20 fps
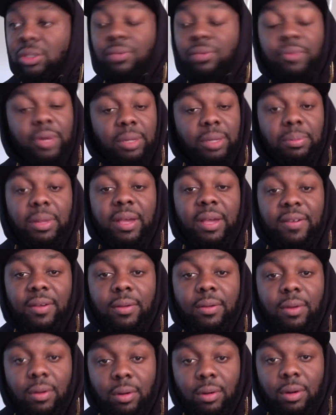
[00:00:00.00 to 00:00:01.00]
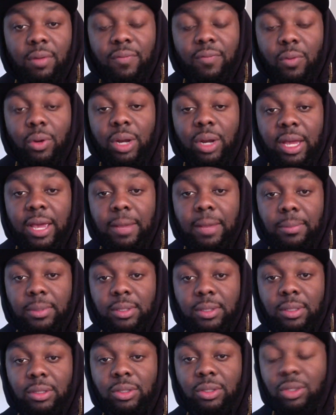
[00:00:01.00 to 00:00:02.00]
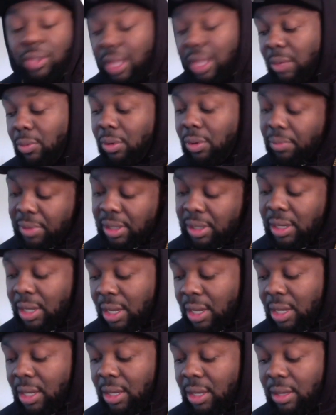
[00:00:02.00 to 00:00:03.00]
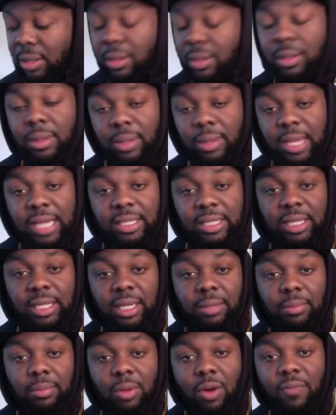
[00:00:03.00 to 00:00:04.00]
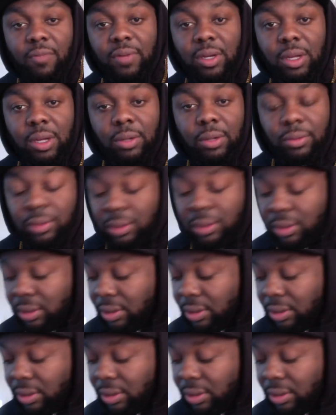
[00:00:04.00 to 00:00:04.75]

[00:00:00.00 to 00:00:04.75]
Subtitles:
already played all 4 of their games, so they will be that team over the Colts.